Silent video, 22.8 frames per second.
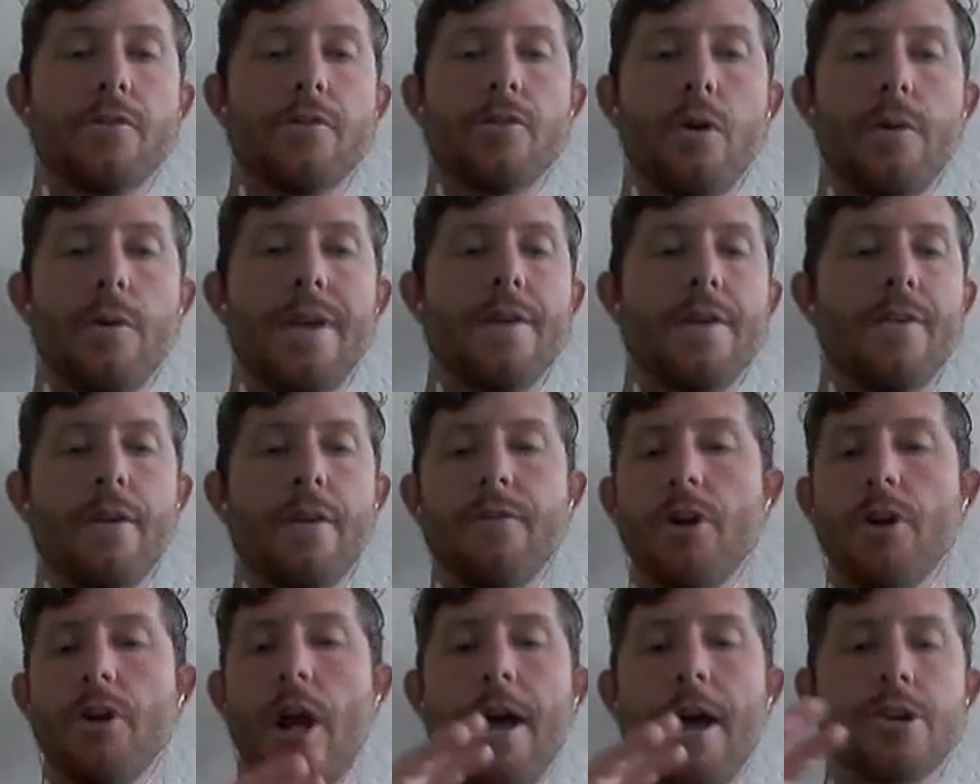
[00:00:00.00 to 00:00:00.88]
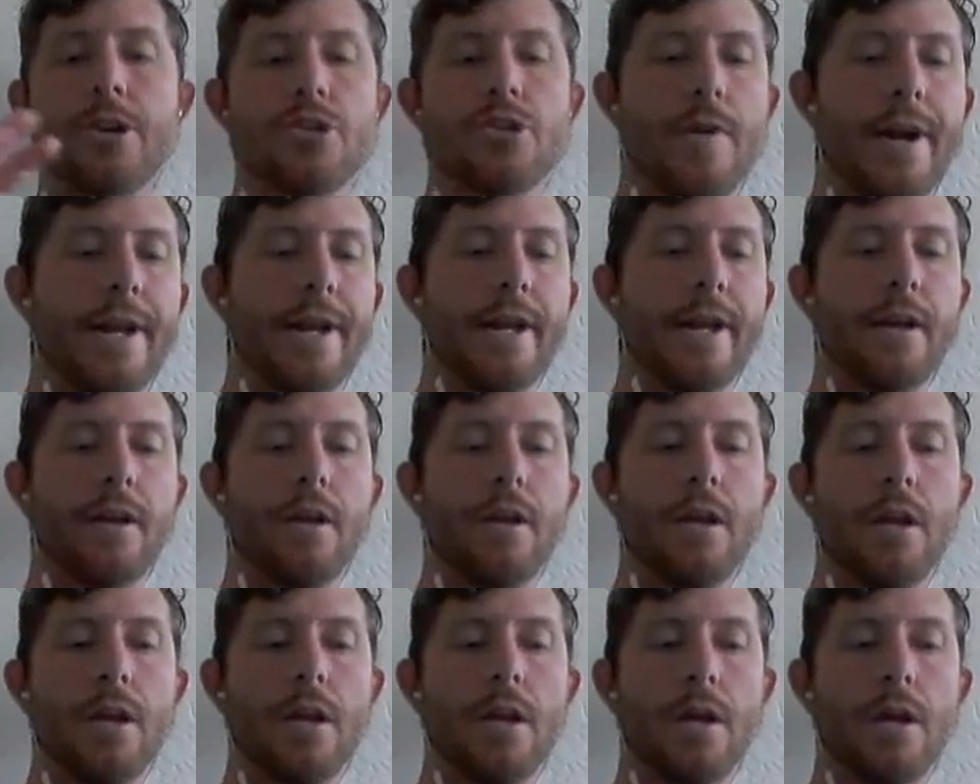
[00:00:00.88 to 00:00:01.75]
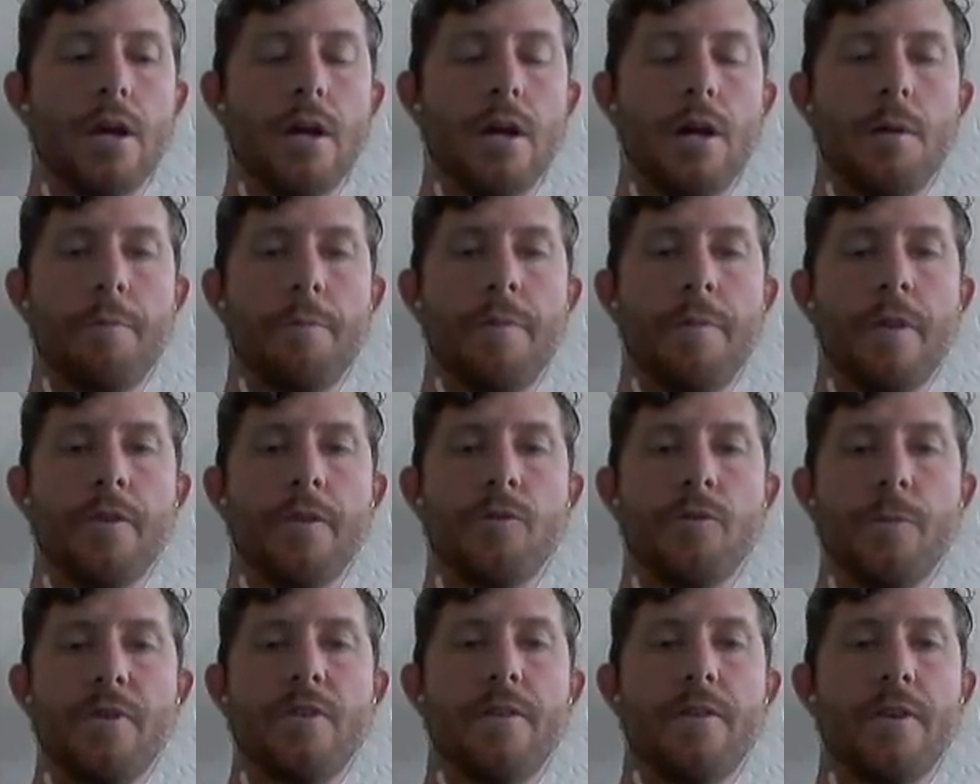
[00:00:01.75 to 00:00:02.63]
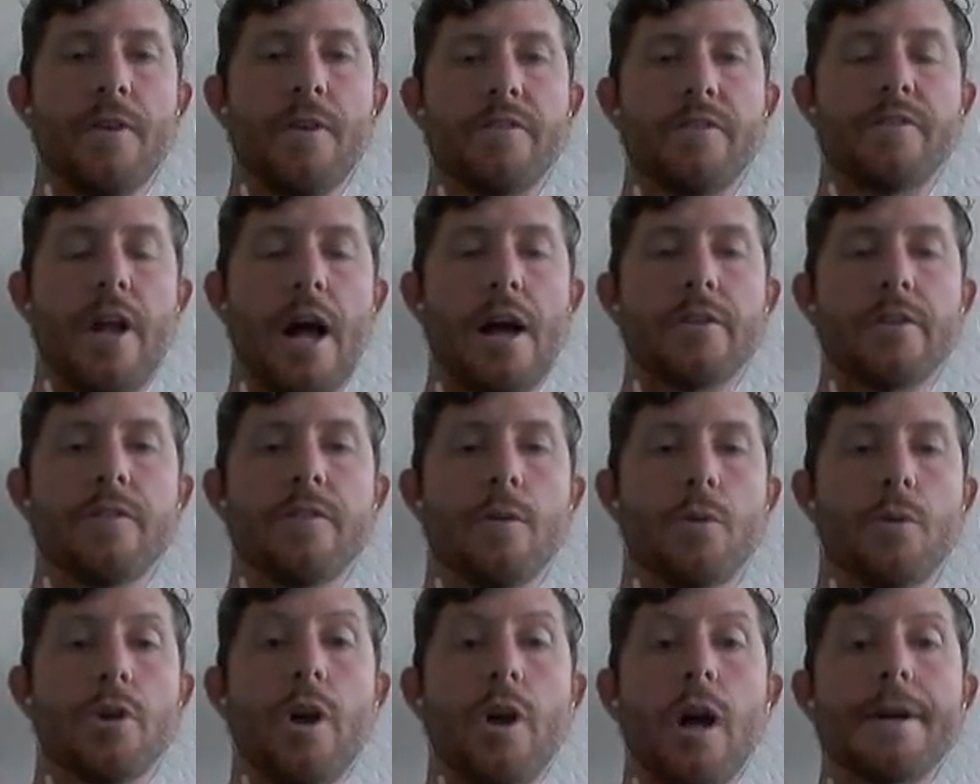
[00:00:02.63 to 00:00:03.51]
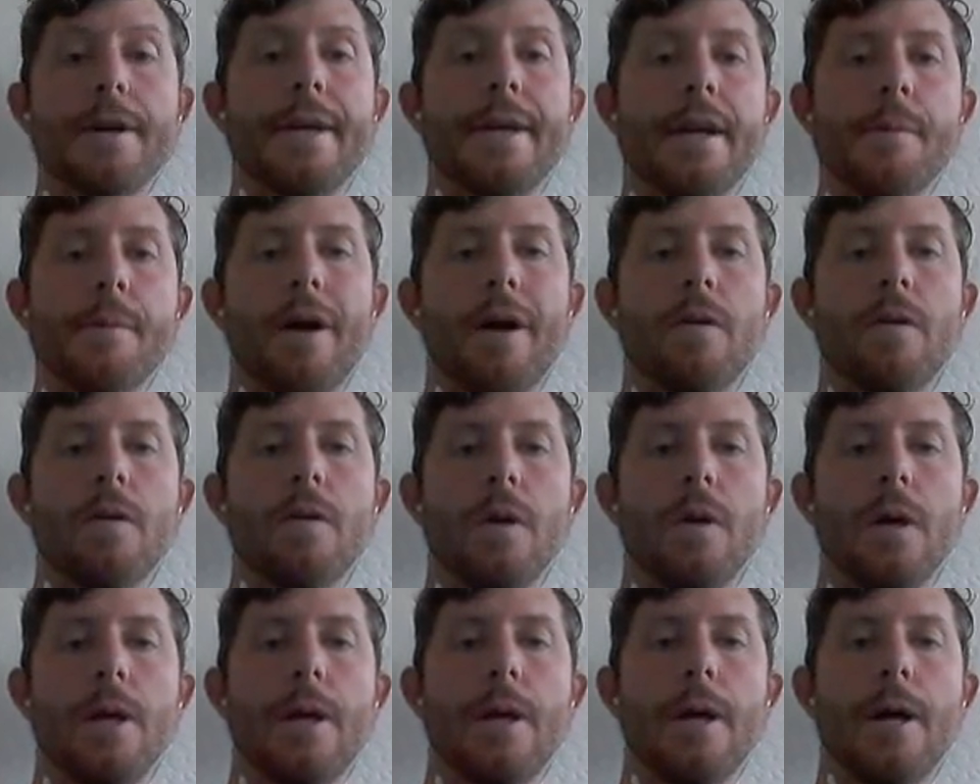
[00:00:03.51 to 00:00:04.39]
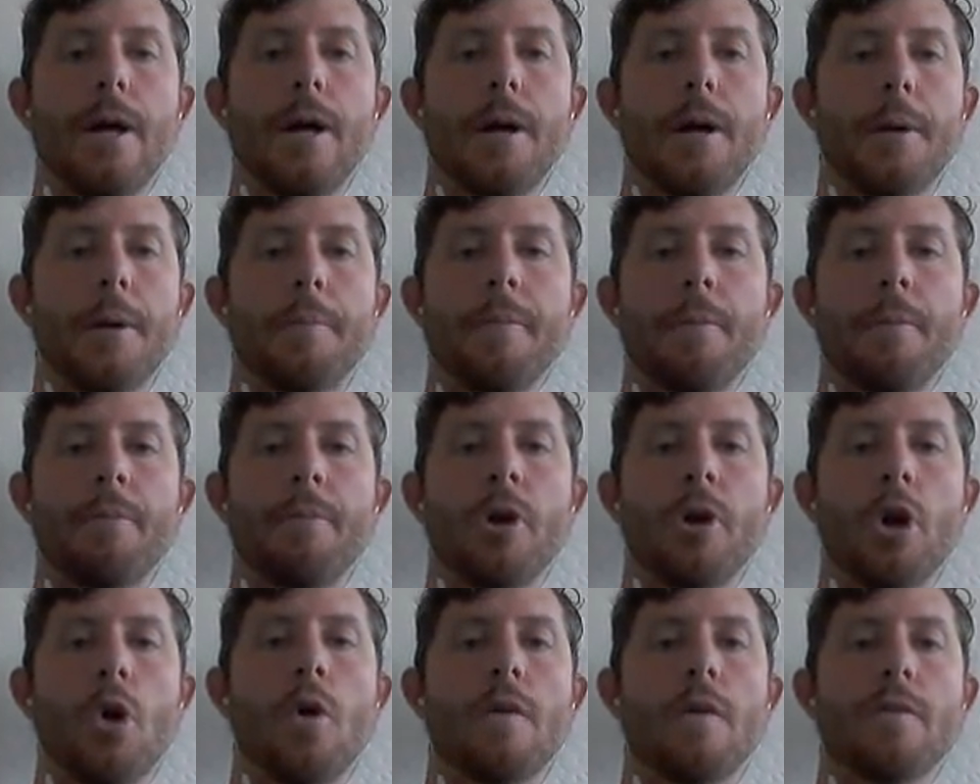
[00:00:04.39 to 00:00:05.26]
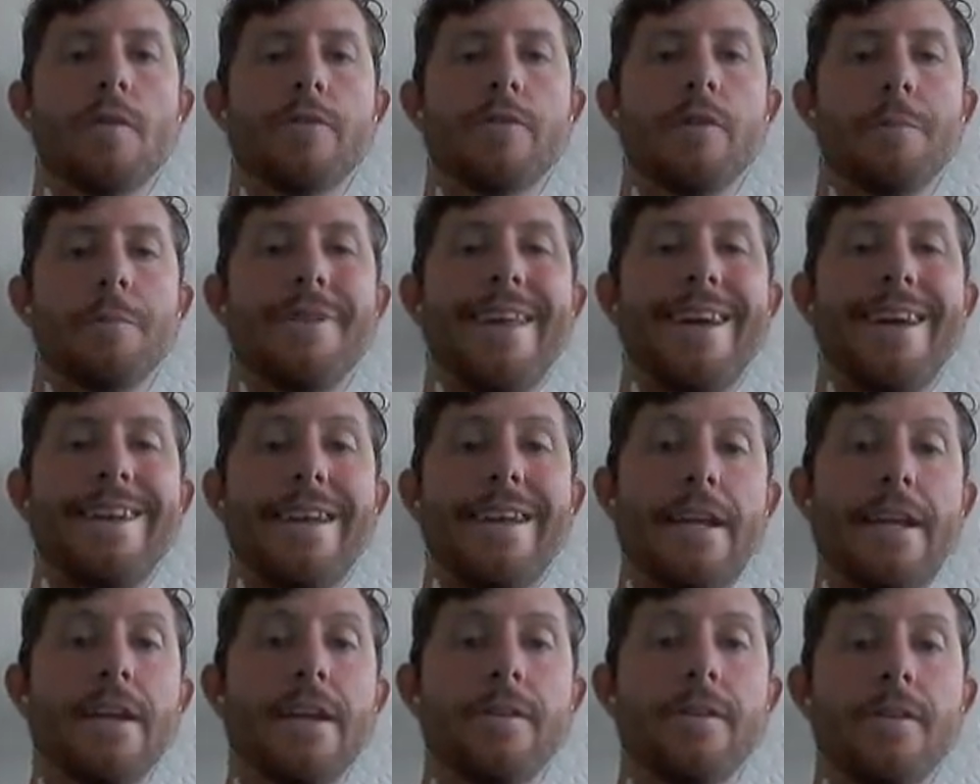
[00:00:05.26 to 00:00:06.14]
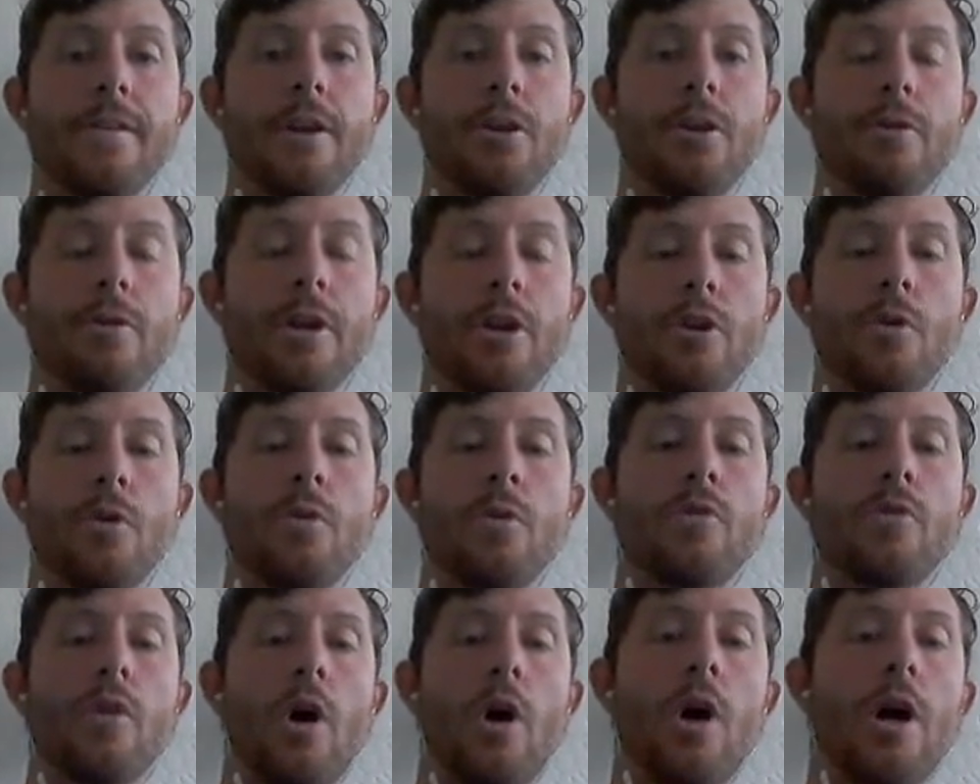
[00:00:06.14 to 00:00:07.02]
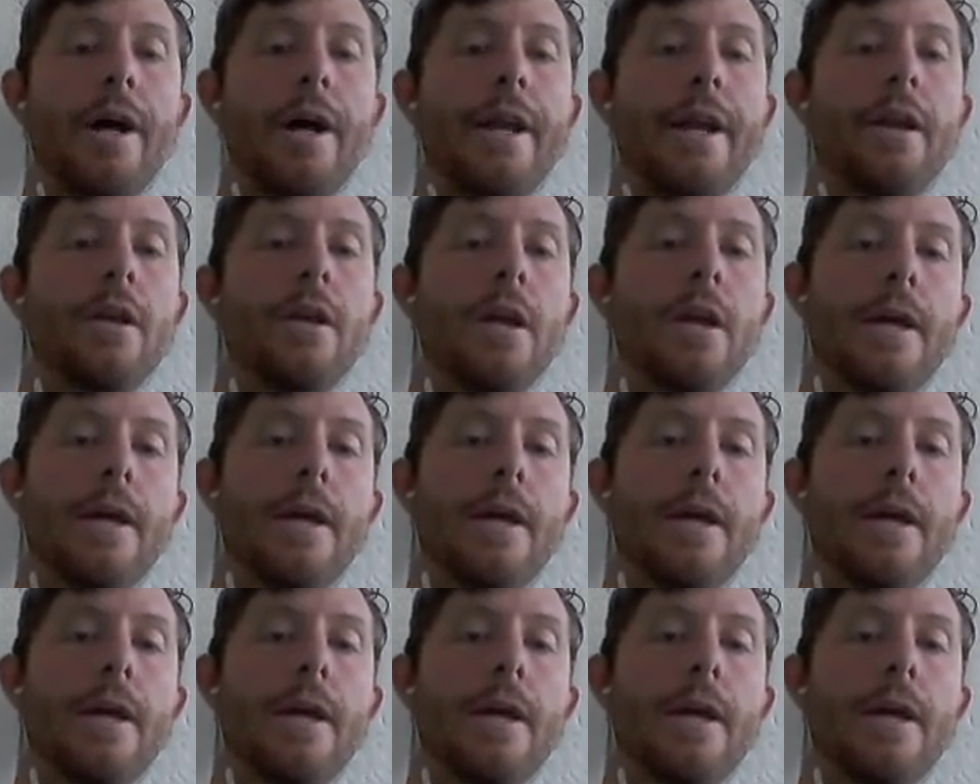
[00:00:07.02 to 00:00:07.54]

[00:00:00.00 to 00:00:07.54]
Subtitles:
So even if you're not trading the specific stocks that we're talking about, I'm going to go over some techniques that you can use on